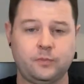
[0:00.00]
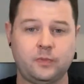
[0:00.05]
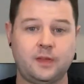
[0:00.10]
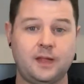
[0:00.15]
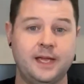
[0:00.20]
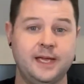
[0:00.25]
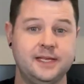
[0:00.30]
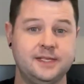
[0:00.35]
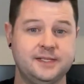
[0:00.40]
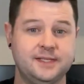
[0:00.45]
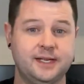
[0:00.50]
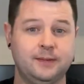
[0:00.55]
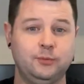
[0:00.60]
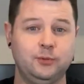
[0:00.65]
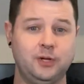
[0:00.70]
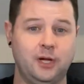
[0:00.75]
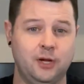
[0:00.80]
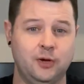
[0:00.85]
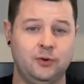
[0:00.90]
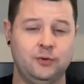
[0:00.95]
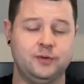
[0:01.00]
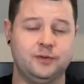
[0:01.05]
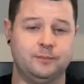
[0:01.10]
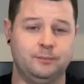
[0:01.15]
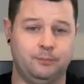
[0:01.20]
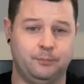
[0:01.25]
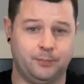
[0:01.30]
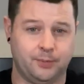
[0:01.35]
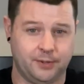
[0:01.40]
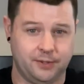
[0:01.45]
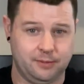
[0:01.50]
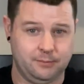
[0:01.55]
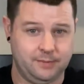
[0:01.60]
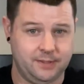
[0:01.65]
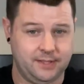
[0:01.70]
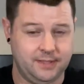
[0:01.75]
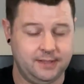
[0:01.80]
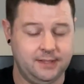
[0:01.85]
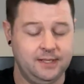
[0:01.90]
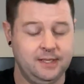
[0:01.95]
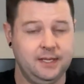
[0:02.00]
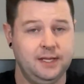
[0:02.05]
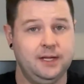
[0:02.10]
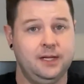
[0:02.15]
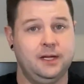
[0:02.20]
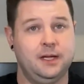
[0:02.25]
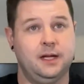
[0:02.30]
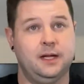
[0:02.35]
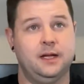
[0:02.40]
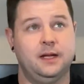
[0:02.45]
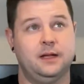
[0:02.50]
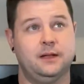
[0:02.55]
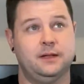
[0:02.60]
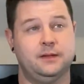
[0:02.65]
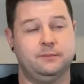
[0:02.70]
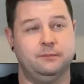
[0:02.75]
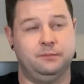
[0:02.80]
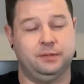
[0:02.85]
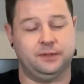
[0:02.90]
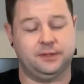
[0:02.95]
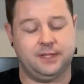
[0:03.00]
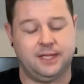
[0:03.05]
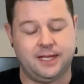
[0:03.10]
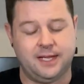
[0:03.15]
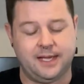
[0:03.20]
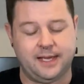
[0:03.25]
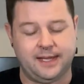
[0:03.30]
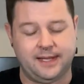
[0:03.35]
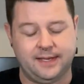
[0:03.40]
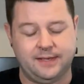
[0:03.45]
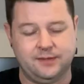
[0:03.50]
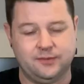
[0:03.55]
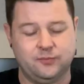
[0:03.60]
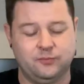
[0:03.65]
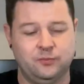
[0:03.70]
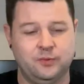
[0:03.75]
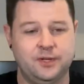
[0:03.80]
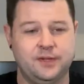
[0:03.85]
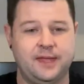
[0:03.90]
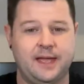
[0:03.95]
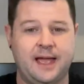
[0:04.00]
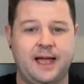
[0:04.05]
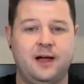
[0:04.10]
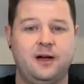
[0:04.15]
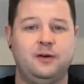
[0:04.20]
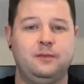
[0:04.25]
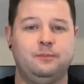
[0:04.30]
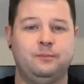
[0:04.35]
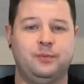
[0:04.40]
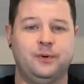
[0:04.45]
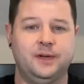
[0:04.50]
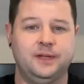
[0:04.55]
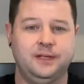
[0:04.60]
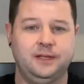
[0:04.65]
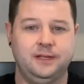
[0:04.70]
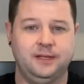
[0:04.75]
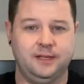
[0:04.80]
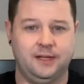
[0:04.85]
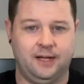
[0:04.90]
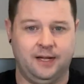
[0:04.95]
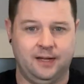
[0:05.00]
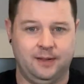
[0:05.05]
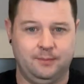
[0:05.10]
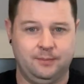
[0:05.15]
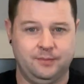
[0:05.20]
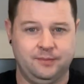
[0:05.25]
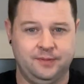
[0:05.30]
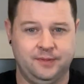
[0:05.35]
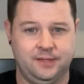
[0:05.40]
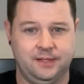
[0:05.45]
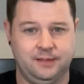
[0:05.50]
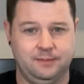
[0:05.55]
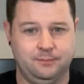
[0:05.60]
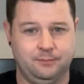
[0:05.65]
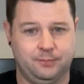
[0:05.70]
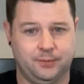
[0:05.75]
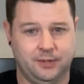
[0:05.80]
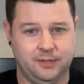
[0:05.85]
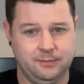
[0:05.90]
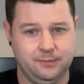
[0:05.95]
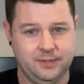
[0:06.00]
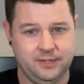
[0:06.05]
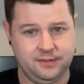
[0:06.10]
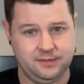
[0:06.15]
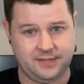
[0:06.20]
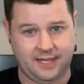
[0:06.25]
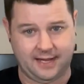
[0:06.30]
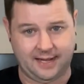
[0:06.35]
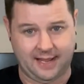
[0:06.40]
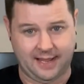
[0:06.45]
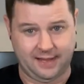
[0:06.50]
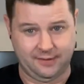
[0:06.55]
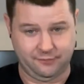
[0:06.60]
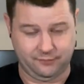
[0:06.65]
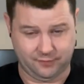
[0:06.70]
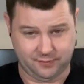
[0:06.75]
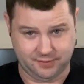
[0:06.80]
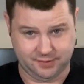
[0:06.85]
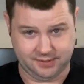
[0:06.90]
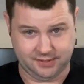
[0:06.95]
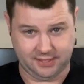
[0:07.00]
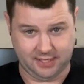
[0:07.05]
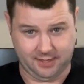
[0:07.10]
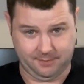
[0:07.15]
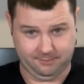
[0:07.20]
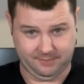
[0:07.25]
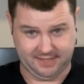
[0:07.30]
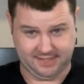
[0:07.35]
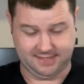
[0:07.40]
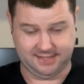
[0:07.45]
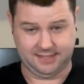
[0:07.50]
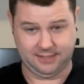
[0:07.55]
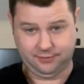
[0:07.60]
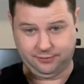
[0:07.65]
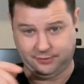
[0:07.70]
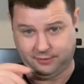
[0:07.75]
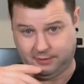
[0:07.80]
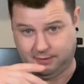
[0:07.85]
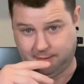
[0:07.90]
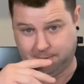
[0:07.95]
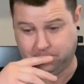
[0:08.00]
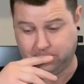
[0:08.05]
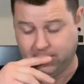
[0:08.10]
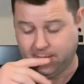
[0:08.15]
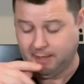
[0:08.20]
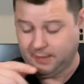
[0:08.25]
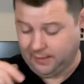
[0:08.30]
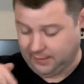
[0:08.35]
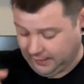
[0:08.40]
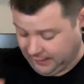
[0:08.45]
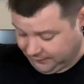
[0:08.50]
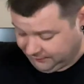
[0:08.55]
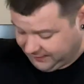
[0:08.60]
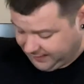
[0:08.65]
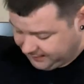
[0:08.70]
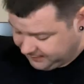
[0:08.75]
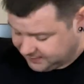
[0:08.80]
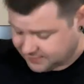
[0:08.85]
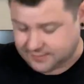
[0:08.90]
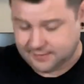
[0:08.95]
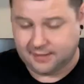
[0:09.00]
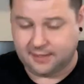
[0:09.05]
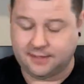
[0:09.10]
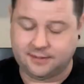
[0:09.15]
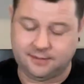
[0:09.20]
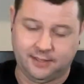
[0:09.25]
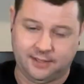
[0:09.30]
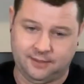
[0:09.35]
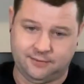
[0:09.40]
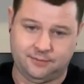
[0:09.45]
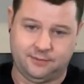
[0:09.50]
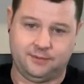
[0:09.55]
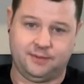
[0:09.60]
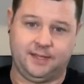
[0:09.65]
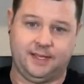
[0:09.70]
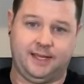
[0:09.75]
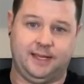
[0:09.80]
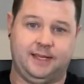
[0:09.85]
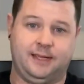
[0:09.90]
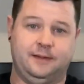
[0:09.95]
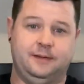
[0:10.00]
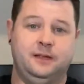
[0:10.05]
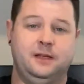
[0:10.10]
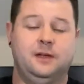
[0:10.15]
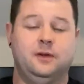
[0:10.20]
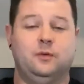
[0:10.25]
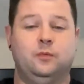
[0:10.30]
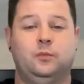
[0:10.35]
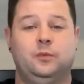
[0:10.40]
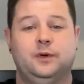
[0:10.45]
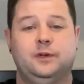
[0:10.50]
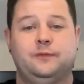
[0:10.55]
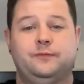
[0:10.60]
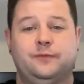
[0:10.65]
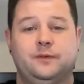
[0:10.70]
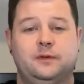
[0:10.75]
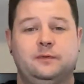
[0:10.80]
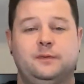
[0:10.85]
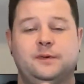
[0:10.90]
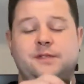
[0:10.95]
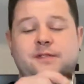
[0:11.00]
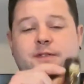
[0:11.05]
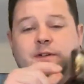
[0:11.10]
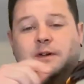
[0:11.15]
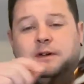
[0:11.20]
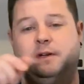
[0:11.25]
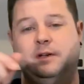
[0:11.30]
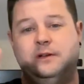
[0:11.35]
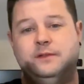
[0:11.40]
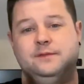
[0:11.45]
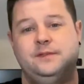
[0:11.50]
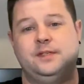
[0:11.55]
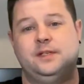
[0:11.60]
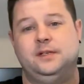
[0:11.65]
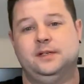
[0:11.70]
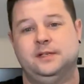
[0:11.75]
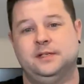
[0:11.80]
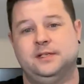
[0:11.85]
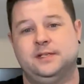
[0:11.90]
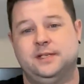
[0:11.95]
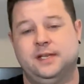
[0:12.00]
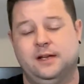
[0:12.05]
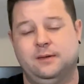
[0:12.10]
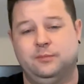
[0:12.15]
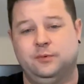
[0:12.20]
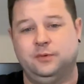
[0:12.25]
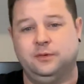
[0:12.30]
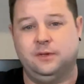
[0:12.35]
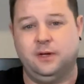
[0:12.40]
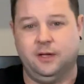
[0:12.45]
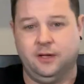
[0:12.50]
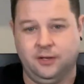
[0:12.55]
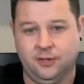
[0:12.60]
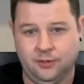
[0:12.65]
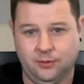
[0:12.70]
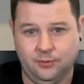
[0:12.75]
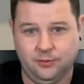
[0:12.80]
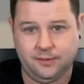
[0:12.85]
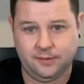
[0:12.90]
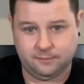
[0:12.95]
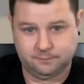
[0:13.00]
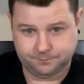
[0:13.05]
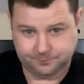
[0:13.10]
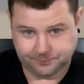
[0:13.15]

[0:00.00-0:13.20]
a double oaked bourbon blind without bringing up the bourbon that I first cut my teeth on, and that is none other than Woodford Reserve's Double Oak